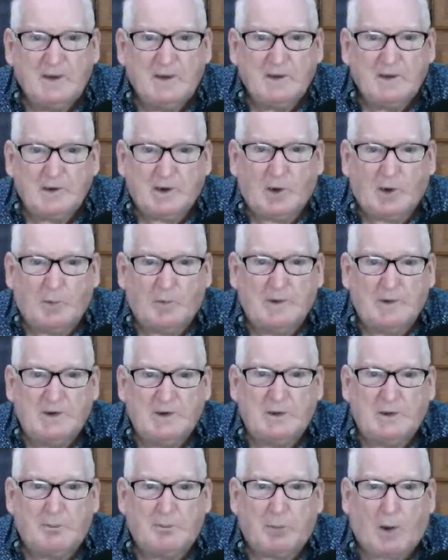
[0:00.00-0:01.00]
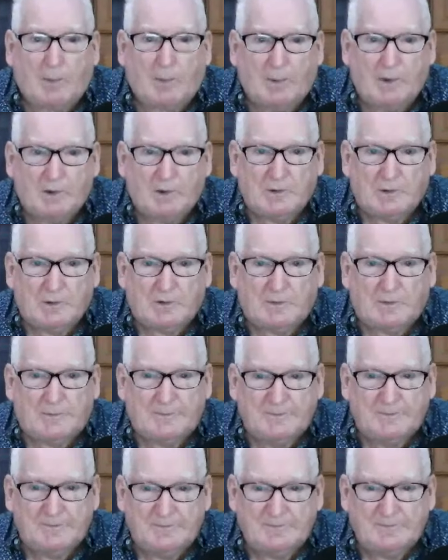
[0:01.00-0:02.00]
Go read the proper law.
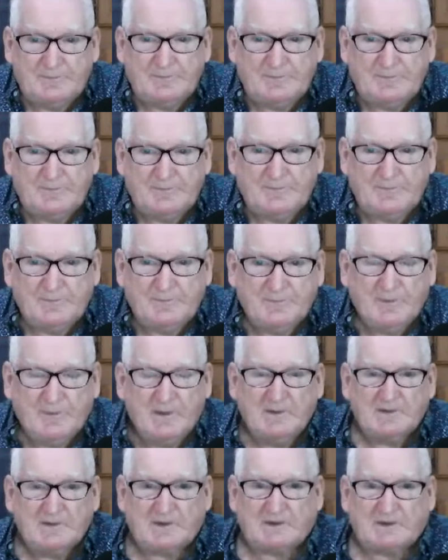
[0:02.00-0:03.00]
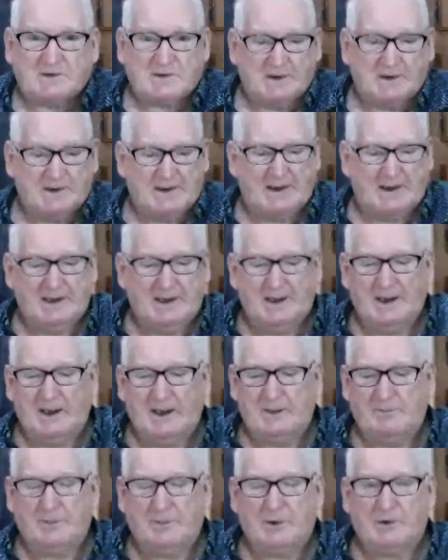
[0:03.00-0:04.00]

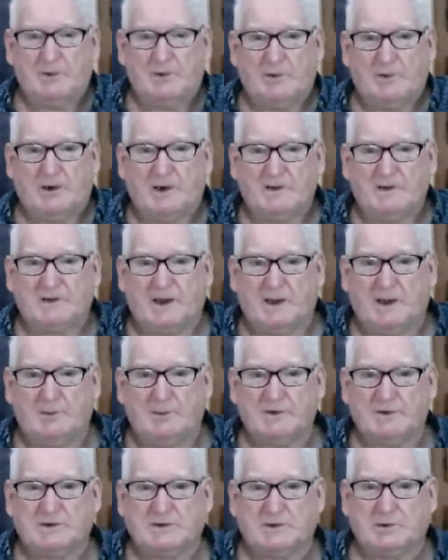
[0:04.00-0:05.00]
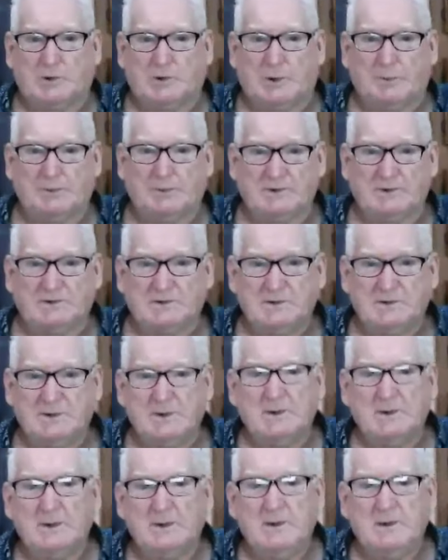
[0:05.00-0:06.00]
1688 Bill of Rights, Habeas Corpus,
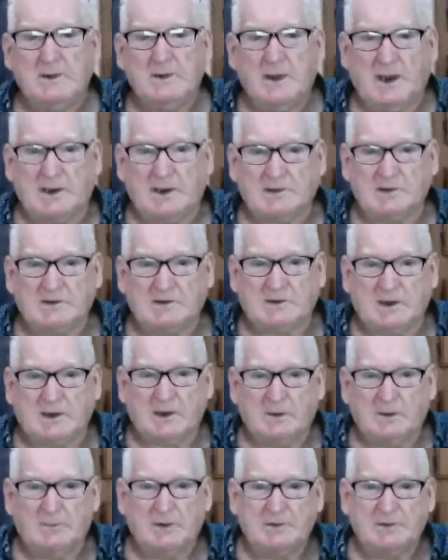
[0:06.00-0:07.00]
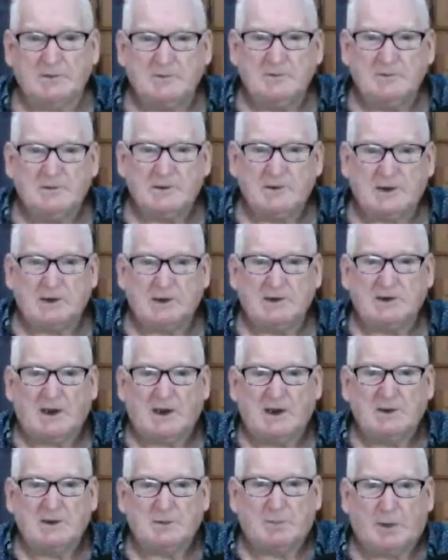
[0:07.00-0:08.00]
Act of Settlement, King
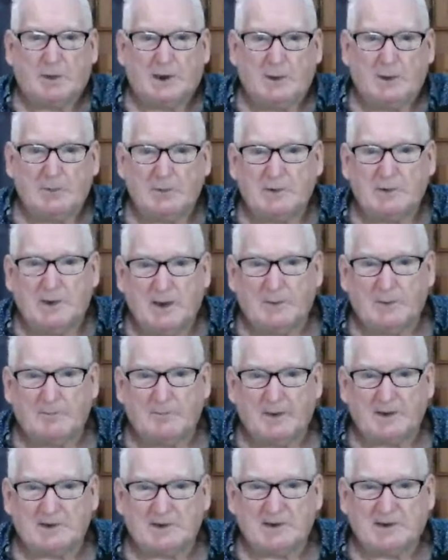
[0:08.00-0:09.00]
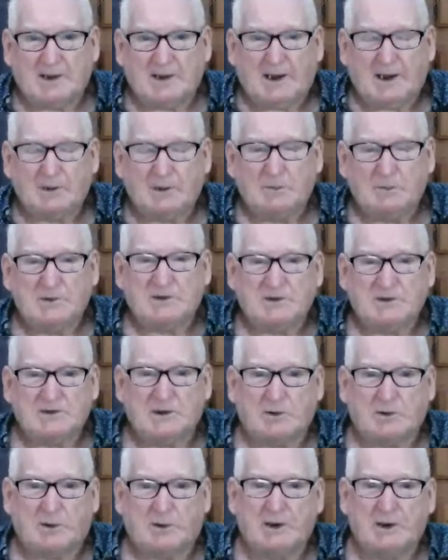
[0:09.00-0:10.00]
James Bible and Magna Carta, which is a
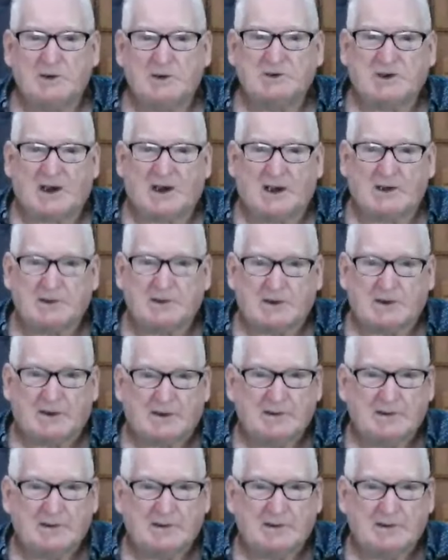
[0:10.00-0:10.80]
great charter.